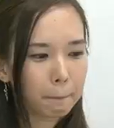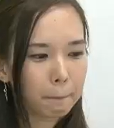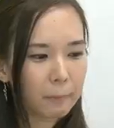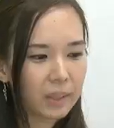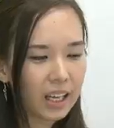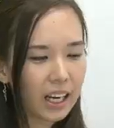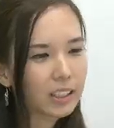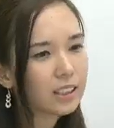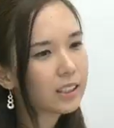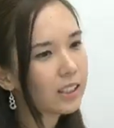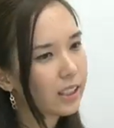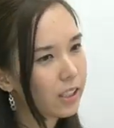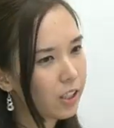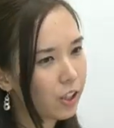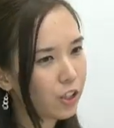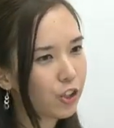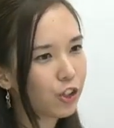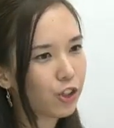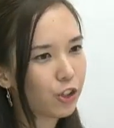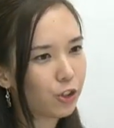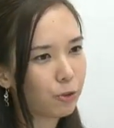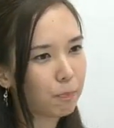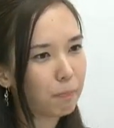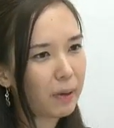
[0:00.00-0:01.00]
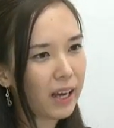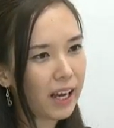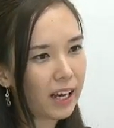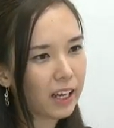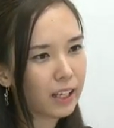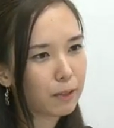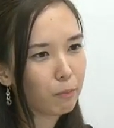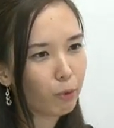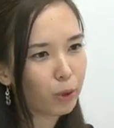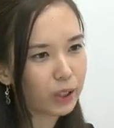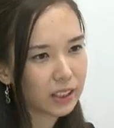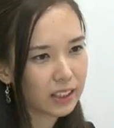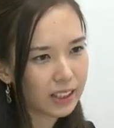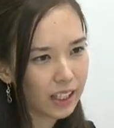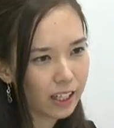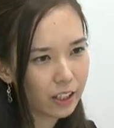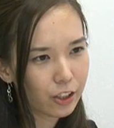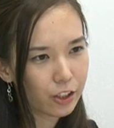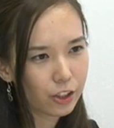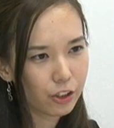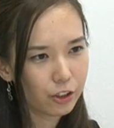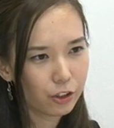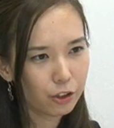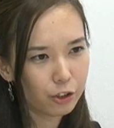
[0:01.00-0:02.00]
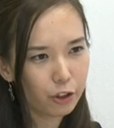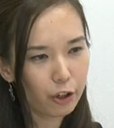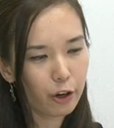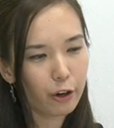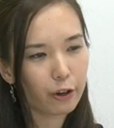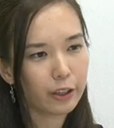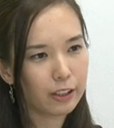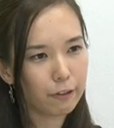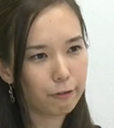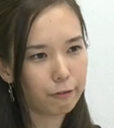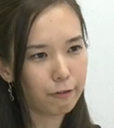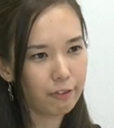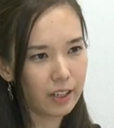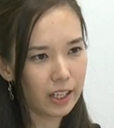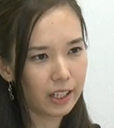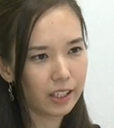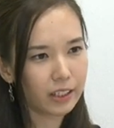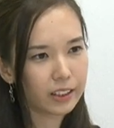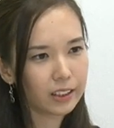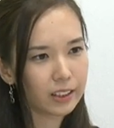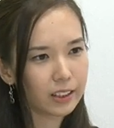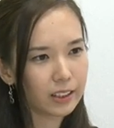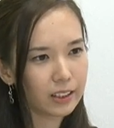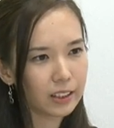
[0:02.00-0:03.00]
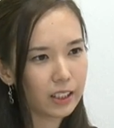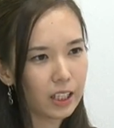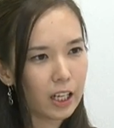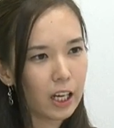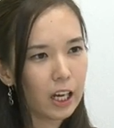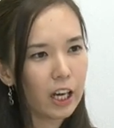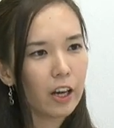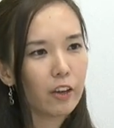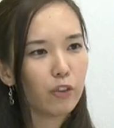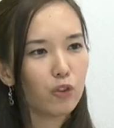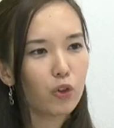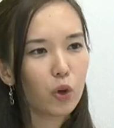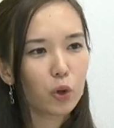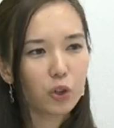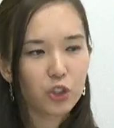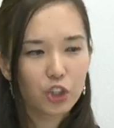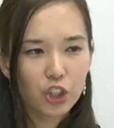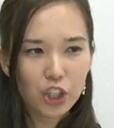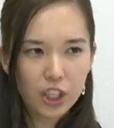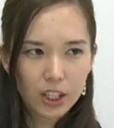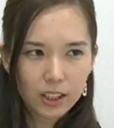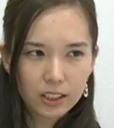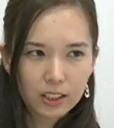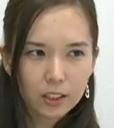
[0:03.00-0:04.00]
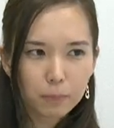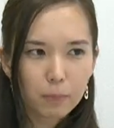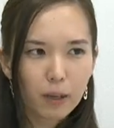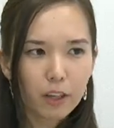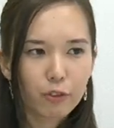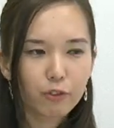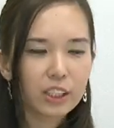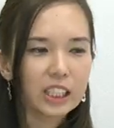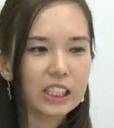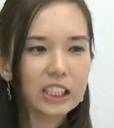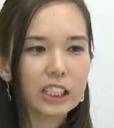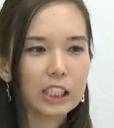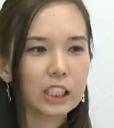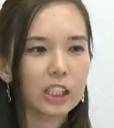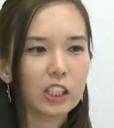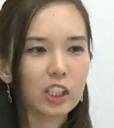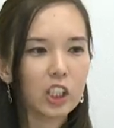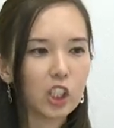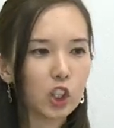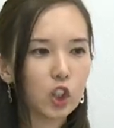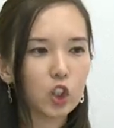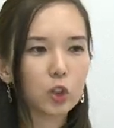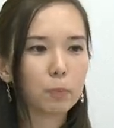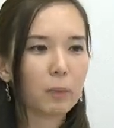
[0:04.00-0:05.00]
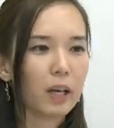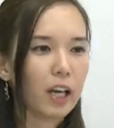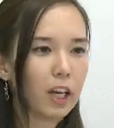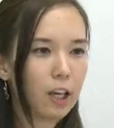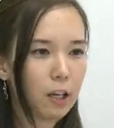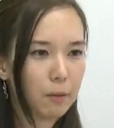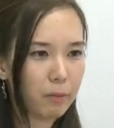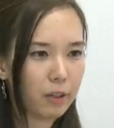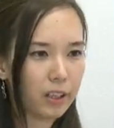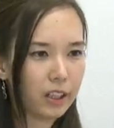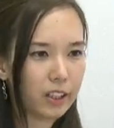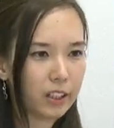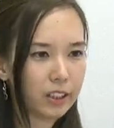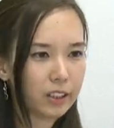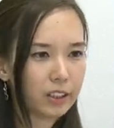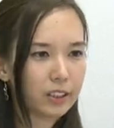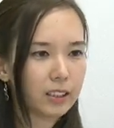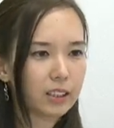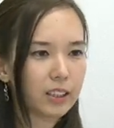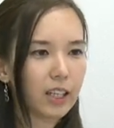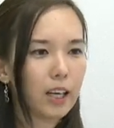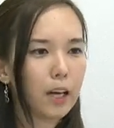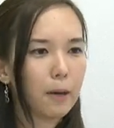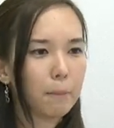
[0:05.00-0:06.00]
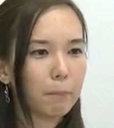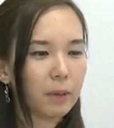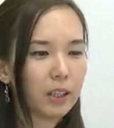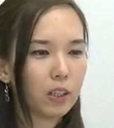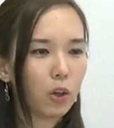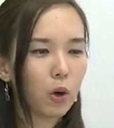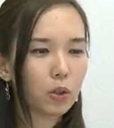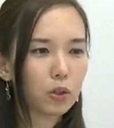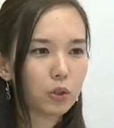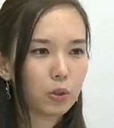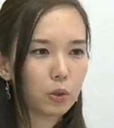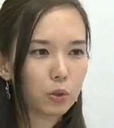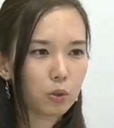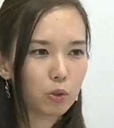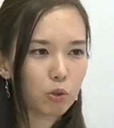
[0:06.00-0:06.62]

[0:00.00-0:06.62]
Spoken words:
Candidates should pay more attention to current affairs, not just by reading the newspapers, but also